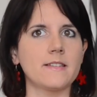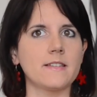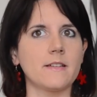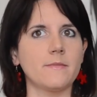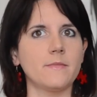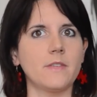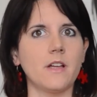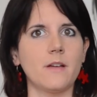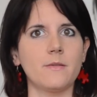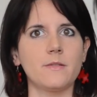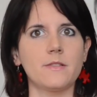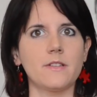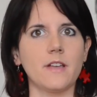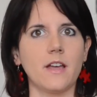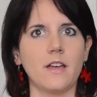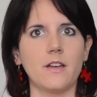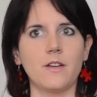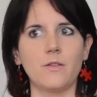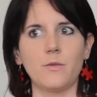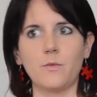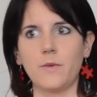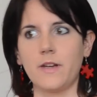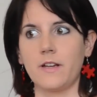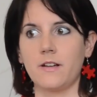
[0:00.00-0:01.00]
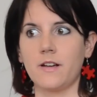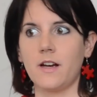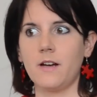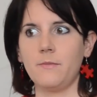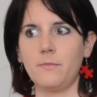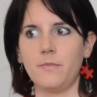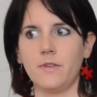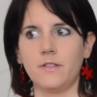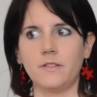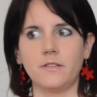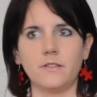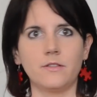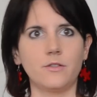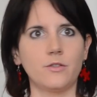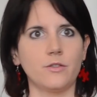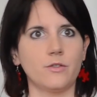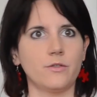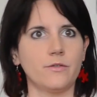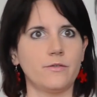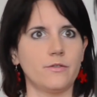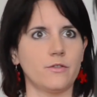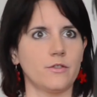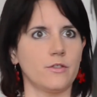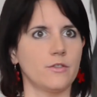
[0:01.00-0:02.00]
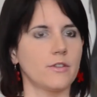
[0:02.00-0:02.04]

Sometimes I wake up and go for